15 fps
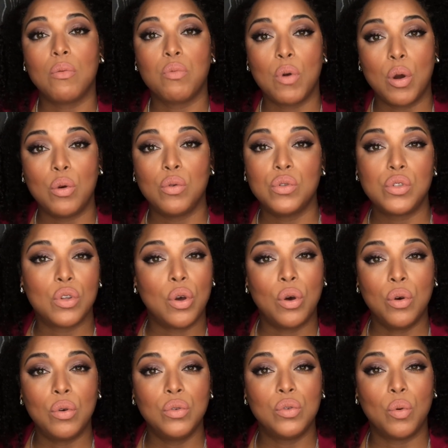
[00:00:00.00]
rose
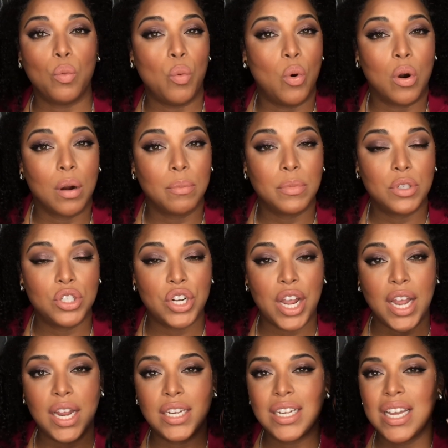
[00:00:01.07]
gold warm
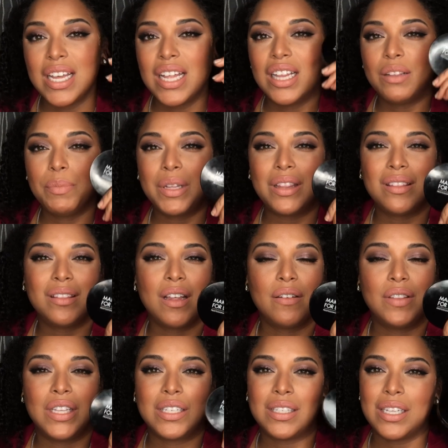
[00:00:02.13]
shade, but
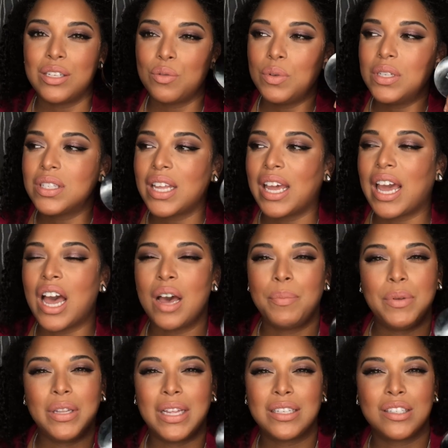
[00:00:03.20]
love this. This one's like
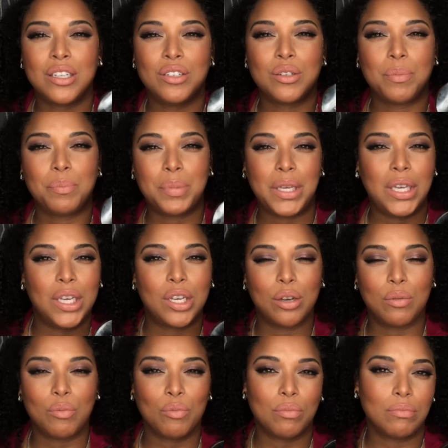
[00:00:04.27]
opalescent
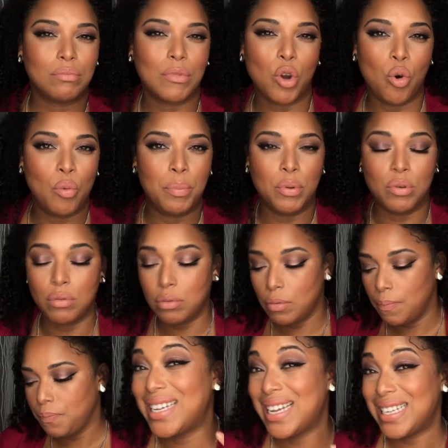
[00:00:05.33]
pink opal.
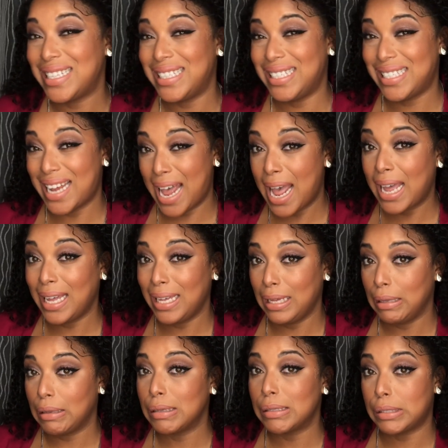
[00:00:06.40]
Today,
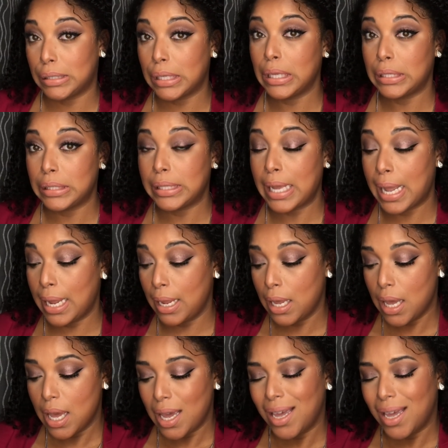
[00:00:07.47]
sounds like